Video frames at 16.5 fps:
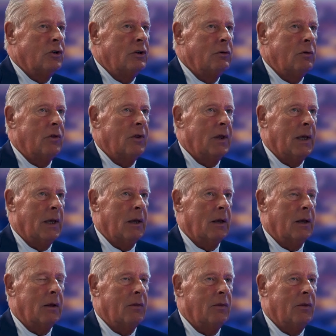you
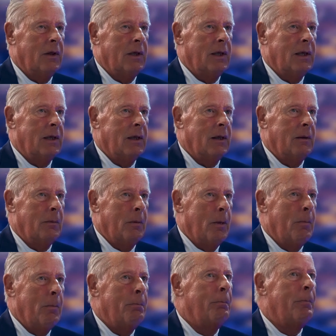think the
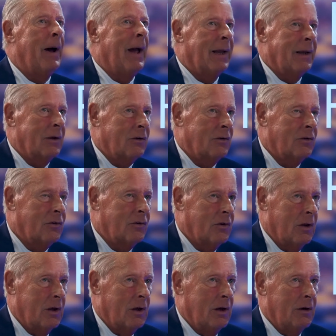bank's
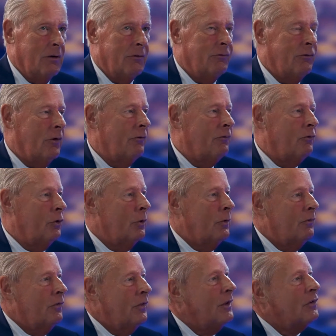view
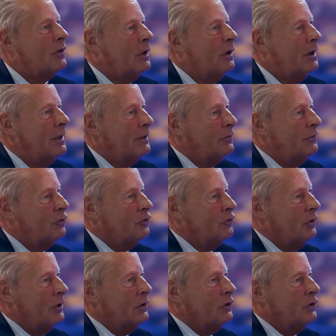of this kind of
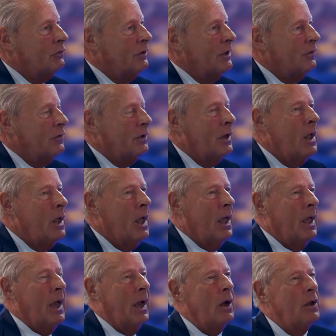structure is, and
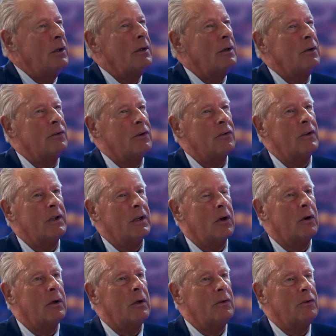does
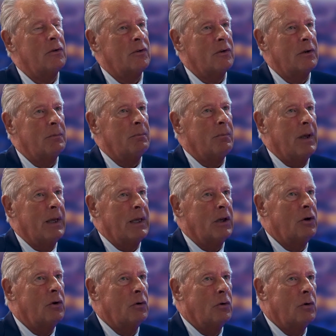it make
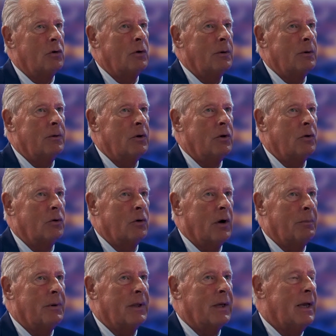your
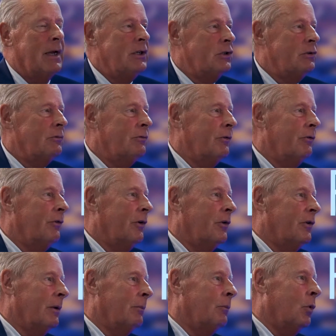application for
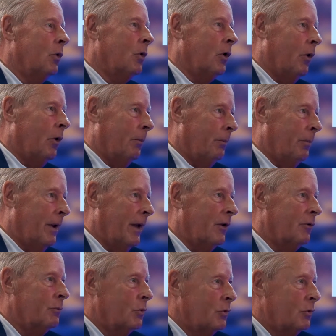funding more complex, more